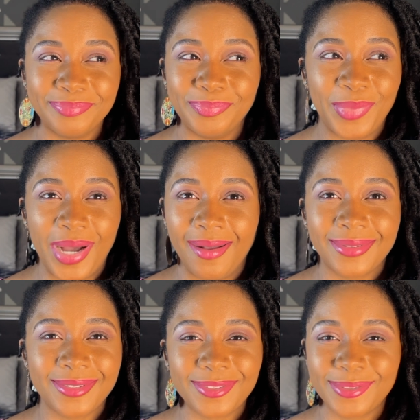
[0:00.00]

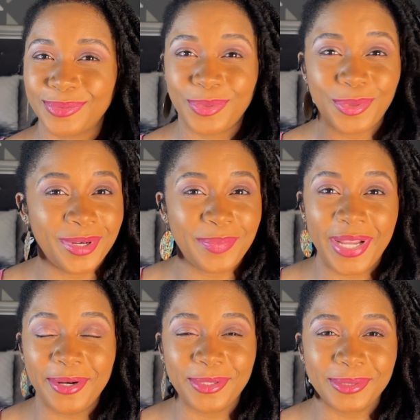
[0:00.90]
box or
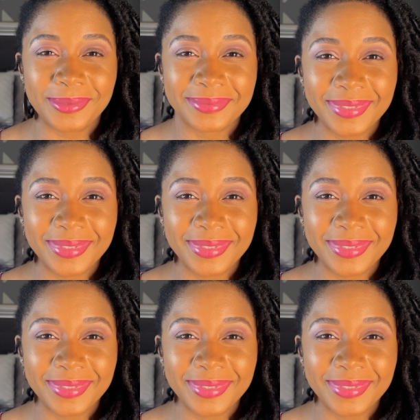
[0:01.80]
barrel.